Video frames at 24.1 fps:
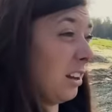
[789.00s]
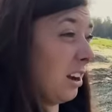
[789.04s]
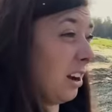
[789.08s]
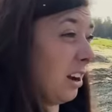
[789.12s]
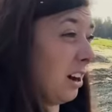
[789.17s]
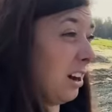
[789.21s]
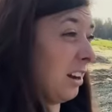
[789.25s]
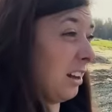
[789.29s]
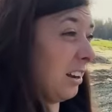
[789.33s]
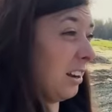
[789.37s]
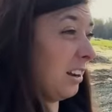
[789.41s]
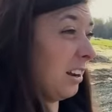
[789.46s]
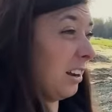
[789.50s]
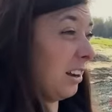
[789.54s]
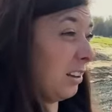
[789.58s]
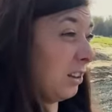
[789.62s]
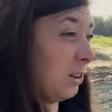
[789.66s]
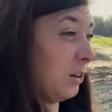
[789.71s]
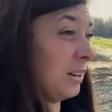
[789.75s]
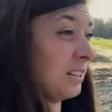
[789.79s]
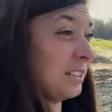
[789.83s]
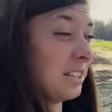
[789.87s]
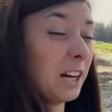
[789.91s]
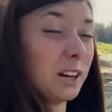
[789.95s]
got,
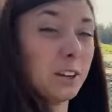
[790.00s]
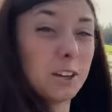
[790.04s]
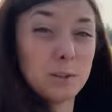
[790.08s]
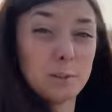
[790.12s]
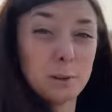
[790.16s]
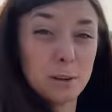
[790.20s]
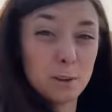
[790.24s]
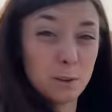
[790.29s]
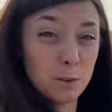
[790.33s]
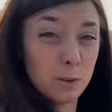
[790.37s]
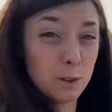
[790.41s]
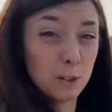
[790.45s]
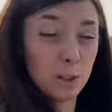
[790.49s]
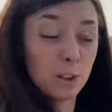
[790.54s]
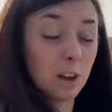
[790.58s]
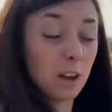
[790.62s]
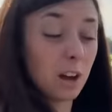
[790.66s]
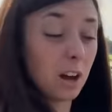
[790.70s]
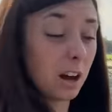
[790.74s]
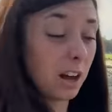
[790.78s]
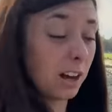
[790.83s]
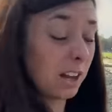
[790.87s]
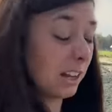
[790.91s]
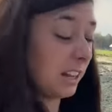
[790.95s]
you can tell it's been used a
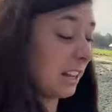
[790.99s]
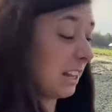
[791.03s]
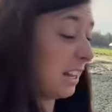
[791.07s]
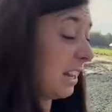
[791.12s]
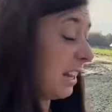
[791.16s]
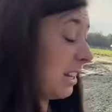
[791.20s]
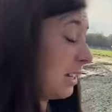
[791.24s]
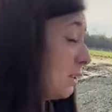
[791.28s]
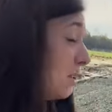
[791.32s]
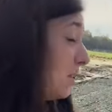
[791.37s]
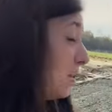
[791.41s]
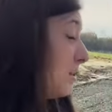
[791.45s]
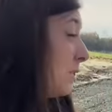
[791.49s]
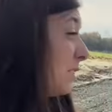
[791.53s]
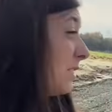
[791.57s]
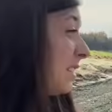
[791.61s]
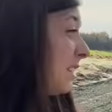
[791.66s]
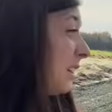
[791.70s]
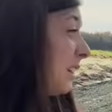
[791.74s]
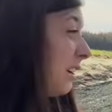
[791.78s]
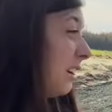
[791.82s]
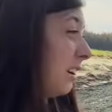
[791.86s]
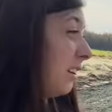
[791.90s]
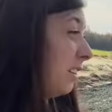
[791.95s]
lot. He has used
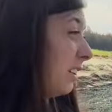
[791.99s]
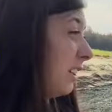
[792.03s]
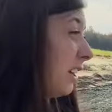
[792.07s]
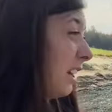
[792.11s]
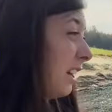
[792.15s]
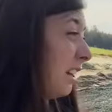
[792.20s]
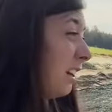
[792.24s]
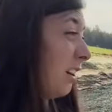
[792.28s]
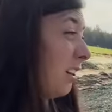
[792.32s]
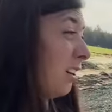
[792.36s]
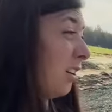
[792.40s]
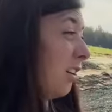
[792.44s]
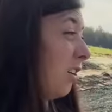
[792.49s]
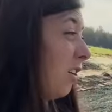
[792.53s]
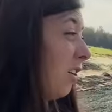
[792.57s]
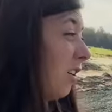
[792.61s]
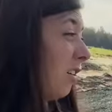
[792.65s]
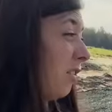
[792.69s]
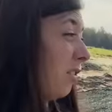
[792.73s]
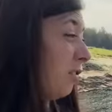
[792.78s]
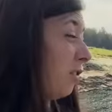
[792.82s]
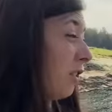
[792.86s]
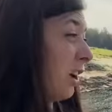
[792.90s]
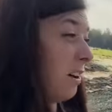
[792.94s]
it like
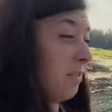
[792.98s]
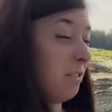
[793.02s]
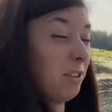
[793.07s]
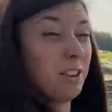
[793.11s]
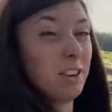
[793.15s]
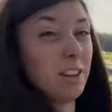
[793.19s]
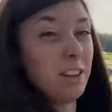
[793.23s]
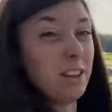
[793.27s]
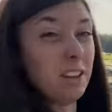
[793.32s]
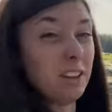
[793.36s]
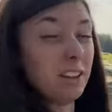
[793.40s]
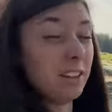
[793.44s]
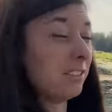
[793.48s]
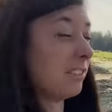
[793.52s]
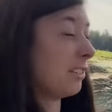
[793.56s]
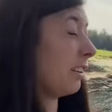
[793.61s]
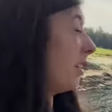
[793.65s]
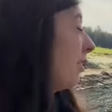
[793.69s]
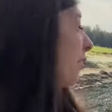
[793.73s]
for everything, so.